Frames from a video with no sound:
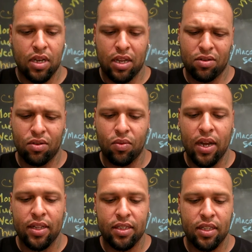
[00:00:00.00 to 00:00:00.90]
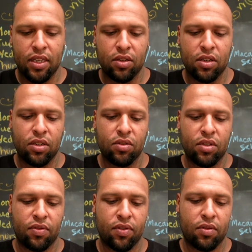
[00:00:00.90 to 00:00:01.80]
I don't know why it said that you can use
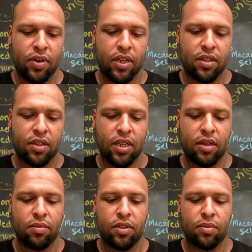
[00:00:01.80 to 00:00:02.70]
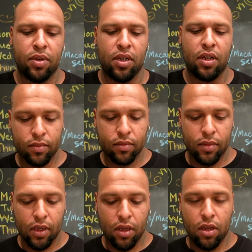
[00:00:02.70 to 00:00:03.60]
it for regular cameras, but.
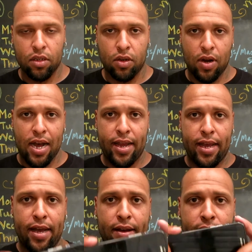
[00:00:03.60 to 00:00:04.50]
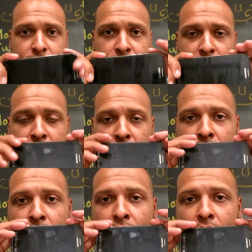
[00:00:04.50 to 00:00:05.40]
So I have
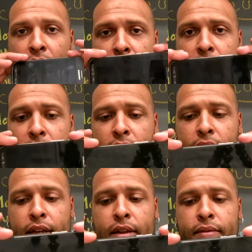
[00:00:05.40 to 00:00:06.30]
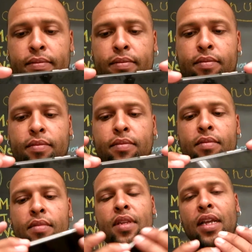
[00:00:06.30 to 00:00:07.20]
a
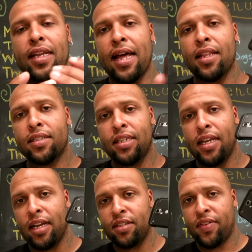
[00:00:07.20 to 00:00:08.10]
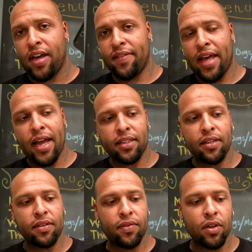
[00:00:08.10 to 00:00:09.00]
Galaxy S5
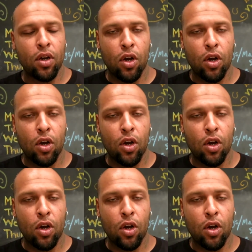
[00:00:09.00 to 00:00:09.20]
Active.